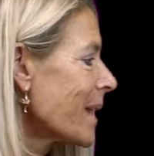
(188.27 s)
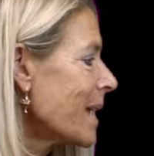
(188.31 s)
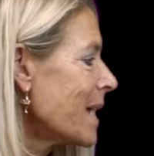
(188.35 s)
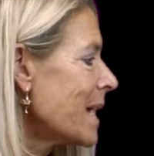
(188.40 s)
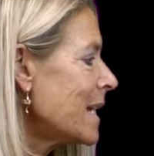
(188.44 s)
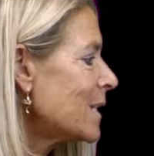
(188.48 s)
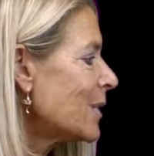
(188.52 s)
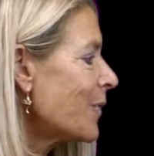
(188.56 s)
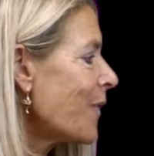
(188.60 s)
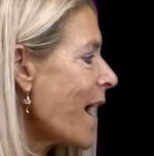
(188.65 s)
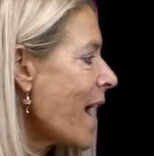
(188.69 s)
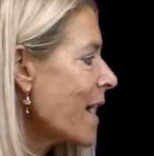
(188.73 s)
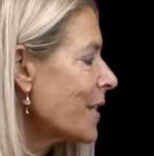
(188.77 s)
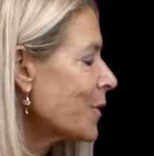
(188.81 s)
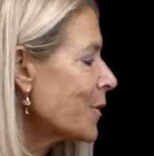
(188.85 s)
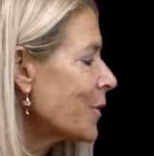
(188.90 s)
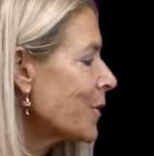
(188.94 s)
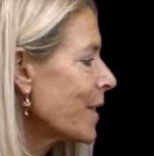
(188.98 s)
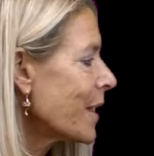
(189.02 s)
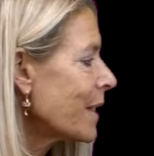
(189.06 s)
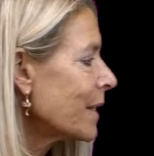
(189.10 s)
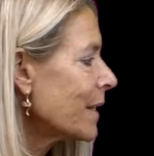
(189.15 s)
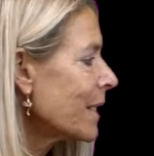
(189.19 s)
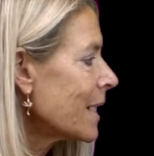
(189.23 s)
It's faster
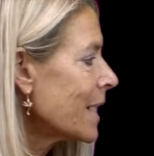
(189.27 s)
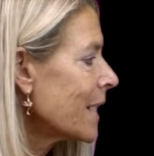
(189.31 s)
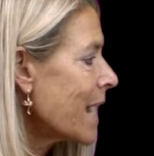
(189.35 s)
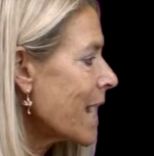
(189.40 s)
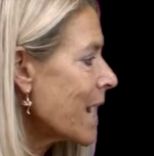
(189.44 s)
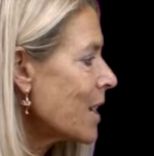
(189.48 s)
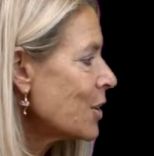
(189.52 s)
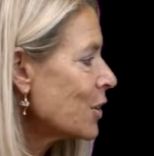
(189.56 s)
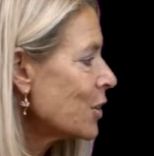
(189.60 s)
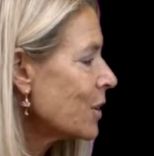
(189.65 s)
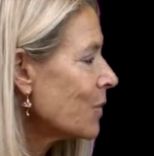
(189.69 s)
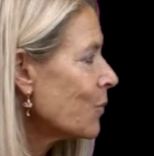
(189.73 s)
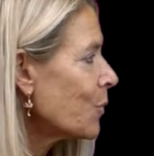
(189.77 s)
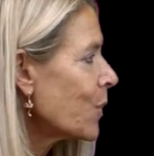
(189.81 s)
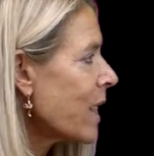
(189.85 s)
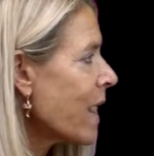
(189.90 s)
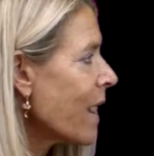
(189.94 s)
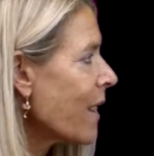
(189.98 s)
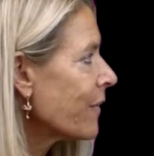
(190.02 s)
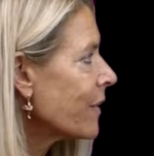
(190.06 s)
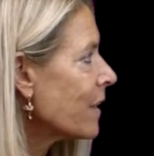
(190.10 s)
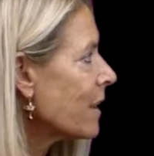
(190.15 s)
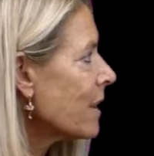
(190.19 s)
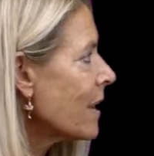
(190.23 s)
than litigation. We
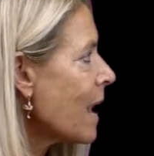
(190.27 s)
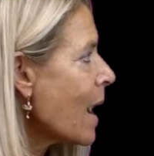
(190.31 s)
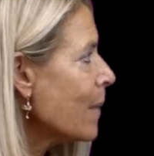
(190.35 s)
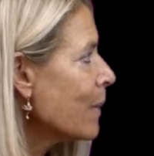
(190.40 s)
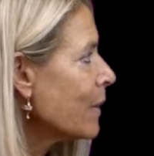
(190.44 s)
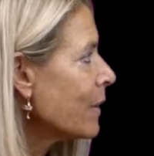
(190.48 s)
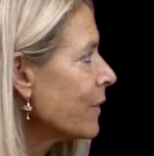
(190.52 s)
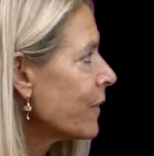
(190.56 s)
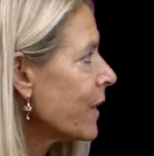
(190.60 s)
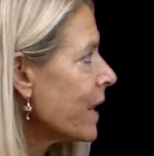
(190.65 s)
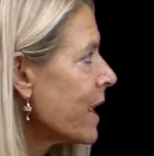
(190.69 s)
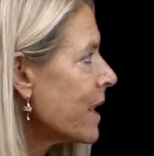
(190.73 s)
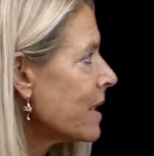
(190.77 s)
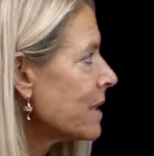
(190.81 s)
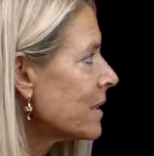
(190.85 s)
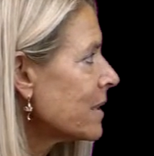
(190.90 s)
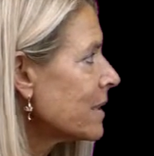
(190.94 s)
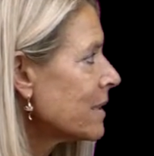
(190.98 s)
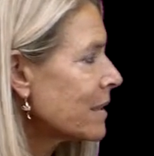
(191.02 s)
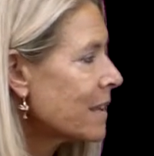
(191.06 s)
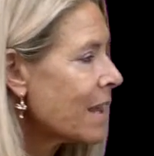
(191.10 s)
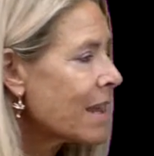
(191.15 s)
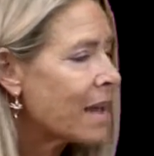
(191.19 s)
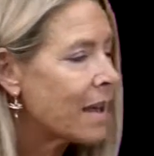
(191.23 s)
have collaborative
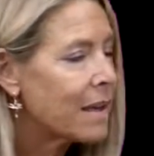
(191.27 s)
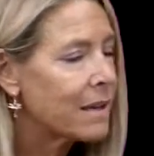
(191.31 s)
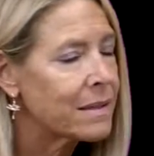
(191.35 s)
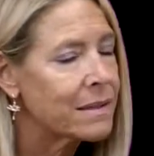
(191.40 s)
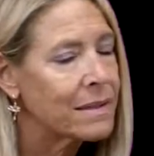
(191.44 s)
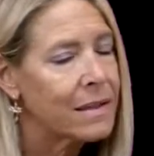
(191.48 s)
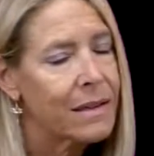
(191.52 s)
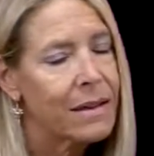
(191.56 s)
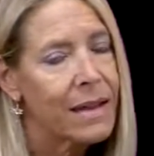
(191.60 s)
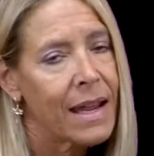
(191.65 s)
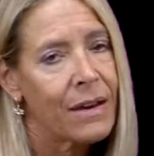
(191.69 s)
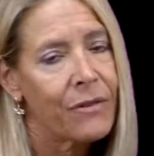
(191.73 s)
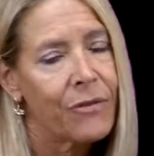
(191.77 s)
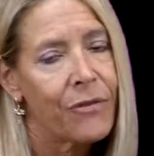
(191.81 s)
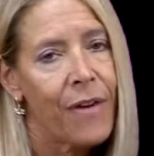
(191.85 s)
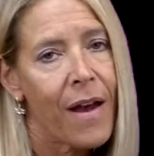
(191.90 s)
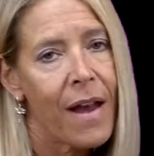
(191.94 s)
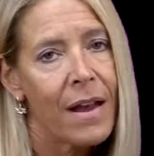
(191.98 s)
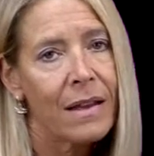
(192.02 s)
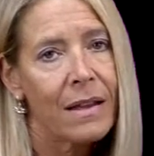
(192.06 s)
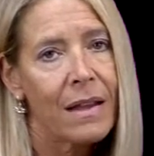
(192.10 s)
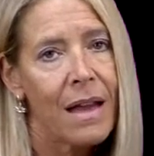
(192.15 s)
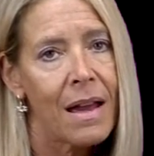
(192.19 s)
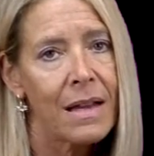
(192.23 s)
cases that get
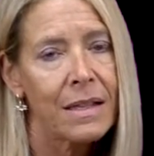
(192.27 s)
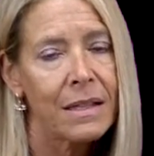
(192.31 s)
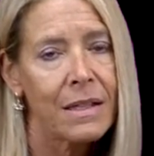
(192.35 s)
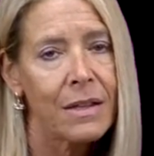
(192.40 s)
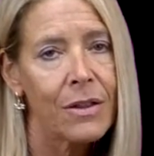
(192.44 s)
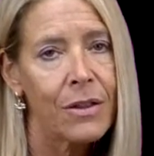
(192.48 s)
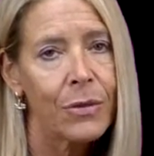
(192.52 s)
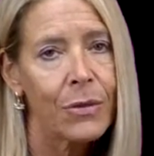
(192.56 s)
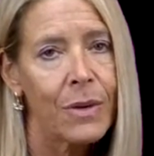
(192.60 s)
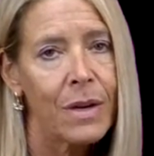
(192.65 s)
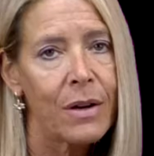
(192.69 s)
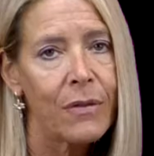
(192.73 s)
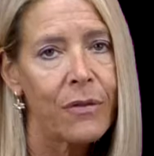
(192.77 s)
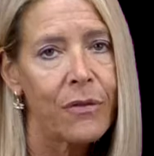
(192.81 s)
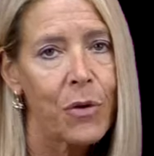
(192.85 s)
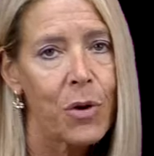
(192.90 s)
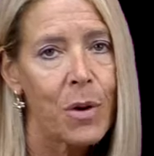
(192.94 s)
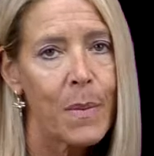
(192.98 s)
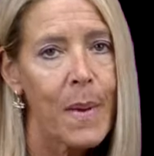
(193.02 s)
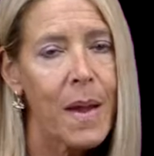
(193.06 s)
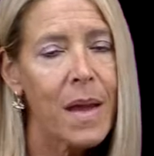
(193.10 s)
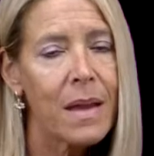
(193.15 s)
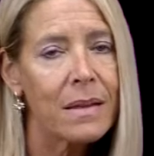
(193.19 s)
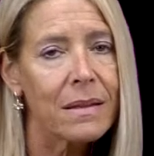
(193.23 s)
finalized in 3 to 4
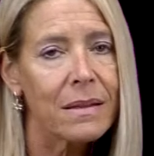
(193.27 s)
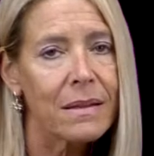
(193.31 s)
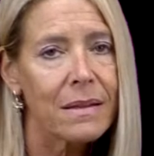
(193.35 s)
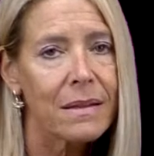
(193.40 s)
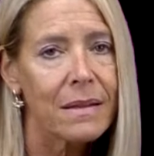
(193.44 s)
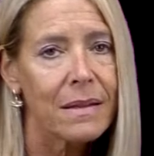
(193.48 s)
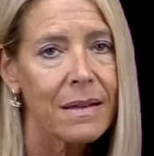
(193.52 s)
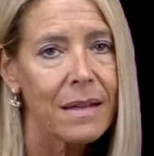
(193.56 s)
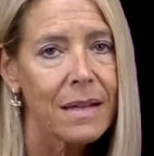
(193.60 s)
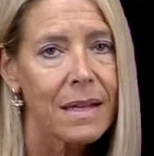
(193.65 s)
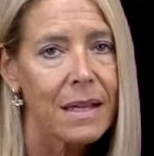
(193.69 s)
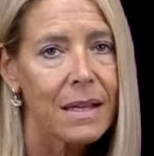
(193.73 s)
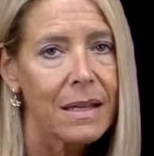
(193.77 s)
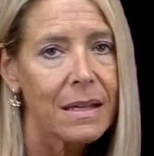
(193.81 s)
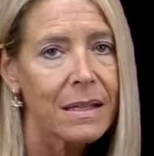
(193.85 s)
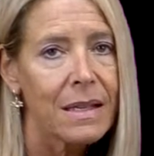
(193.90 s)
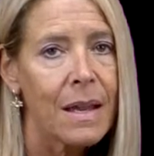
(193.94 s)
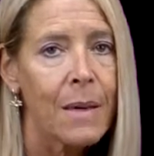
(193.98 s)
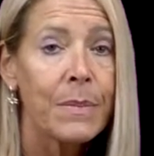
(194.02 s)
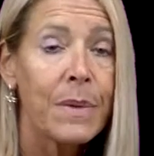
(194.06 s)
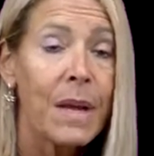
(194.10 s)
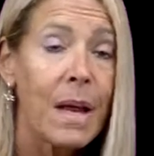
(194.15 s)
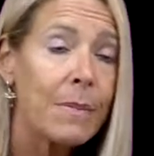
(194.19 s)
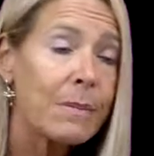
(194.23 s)
months,
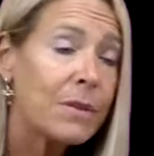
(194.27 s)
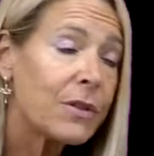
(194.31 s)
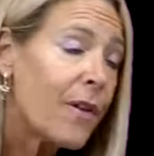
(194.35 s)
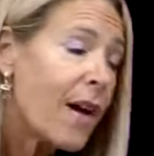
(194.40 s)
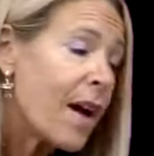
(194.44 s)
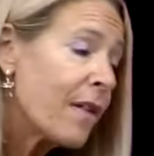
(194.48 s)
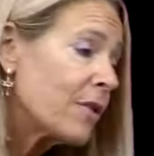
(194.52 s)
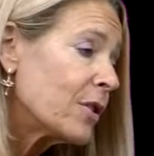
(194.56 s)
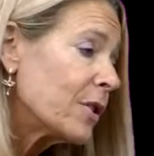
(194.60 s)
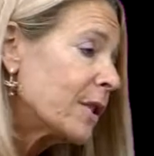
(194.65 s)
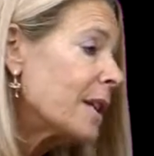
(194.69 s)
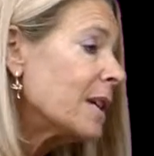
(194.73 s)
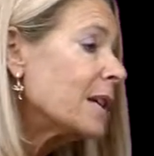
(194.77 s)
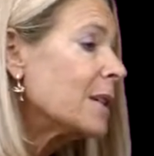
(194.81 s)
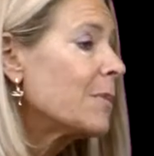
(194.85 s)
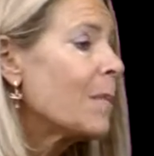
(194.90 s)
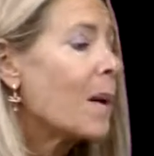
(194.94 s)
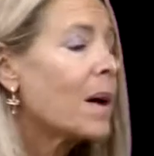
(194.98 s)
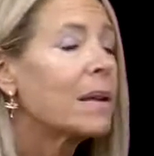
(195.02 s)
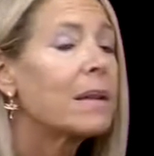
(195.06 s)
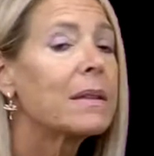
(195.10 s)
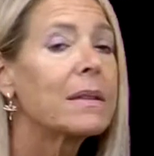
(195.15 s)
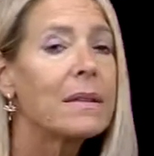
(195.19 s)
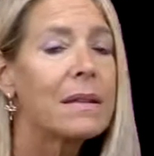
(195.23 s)
sometimes 5 or 6
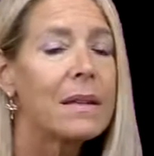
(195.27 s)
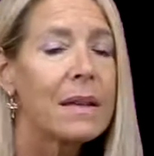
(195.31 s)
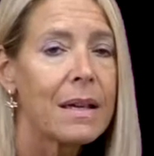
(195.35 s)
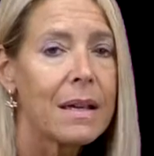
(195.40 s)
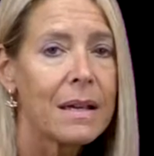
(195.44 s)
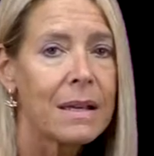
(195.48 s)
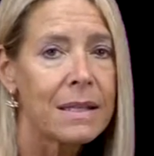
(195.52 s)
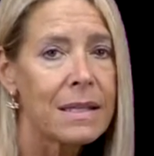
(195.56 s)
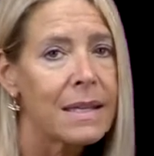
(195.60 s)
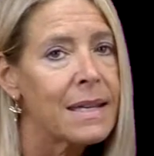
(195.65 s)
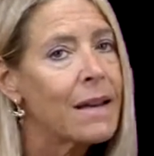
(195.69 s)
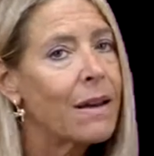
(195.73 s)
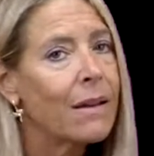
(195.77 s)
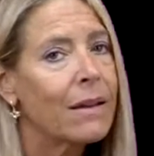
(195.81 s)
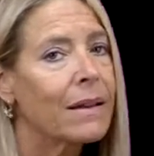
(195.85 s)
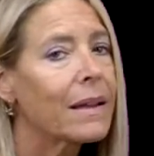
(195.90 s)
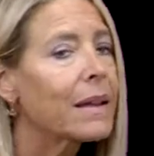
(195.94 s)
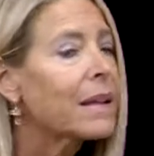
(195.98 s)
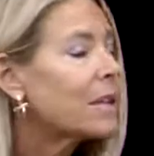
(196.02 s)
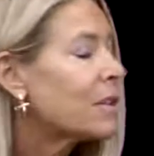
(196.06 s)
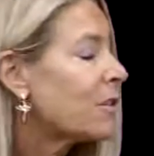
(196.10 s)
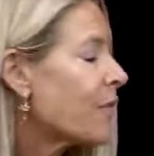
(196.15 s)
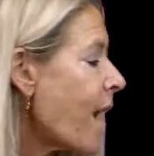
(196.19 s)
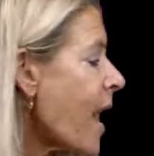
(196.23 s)
months. Still,
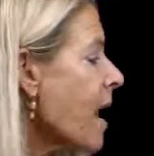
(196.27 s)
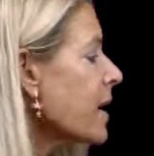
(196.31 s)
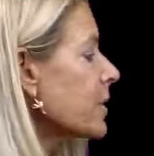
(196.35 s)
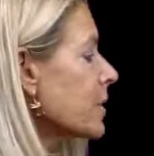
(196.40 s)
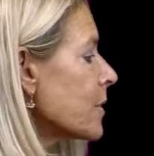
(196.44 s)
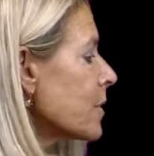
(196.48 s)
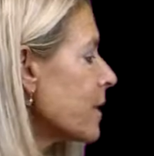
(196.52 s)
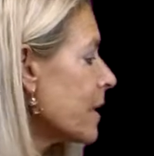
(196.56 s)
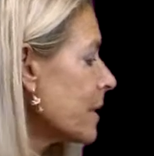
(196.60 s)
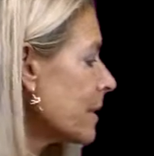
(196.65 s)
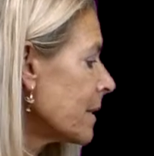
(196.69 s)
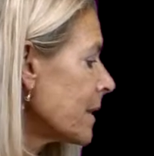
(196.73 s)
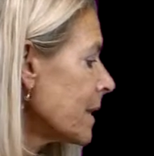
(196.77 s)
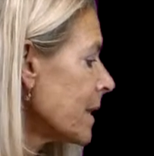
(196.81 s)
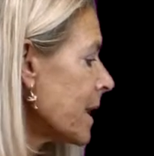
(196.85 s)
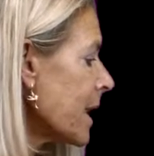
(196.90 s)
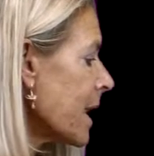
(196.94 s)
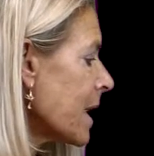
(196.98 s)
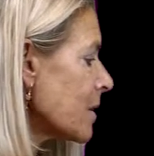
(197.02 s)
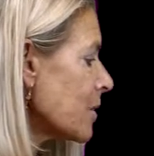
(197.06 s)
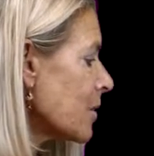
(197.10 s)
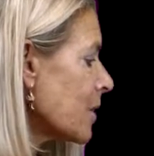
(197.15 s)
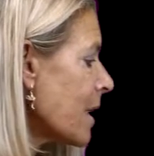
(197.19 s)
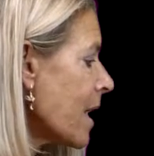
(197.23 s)
it's faster than
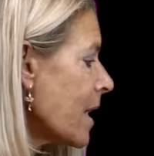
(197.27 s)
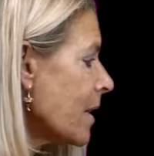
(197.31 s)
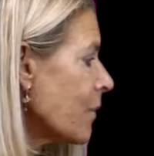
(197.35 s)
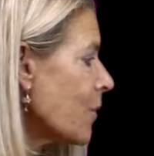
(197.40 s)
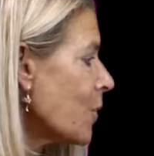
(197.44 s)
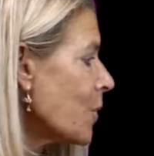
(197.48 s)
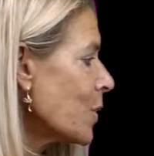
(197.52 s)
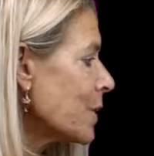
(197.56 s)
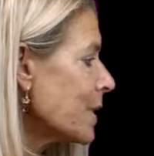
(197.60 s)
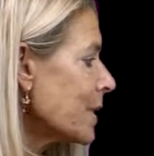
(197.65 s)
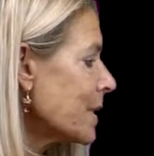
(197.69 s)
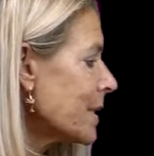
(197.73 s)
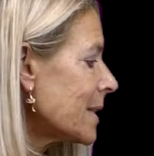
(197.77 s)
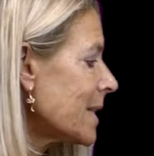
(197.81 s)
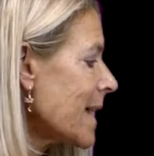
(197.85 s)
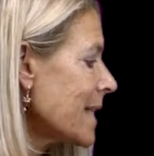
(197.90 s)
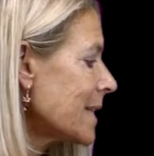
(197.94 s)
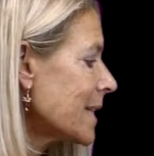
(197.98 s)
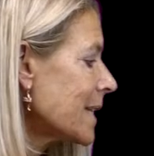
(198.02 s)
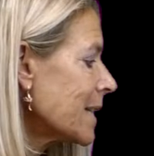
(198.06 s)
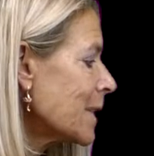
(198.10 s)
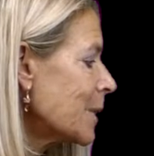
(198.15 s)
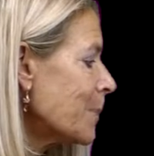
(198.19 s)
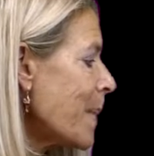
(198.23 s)
litigation. And of course, it's
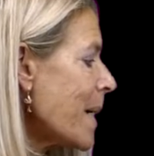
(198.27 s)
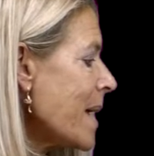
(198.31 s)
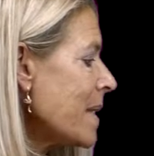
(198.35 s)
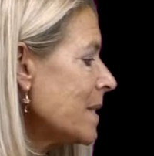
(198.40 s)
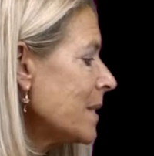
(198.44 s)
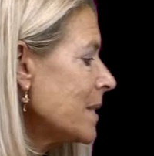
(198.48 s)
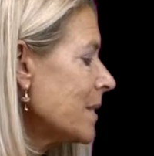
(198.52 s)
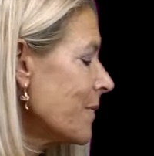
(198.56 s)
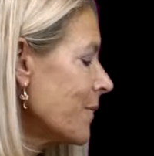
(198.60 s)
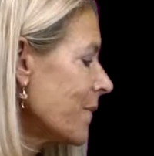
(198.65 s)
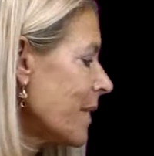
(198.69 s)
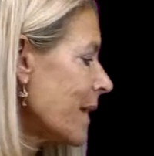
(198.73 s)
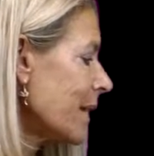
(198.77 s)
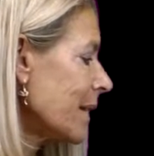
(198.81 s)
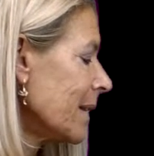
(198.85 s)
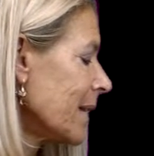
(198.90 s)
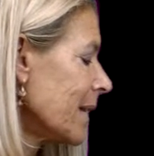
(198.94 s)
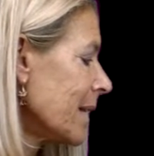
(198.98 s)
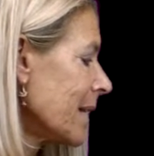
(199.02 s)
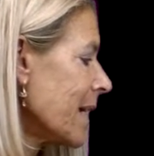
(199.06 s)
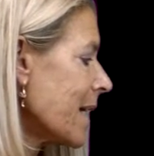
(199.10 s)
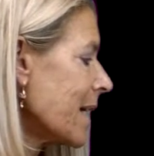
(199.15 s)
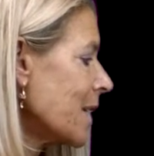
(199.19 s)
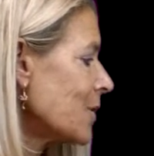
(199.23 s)
less expensive than
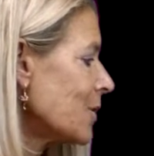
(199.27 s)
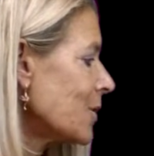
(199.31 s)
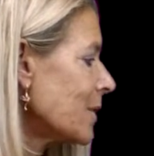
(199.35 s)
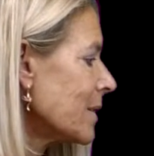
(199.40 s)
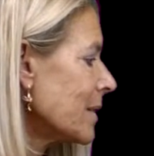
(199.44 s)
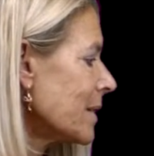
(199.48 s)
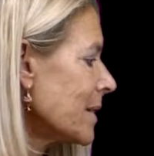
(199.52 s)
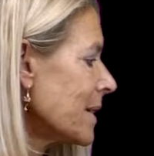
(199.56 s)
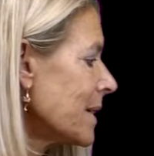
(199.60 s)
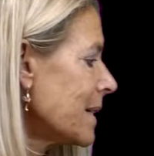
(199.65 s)
litigation.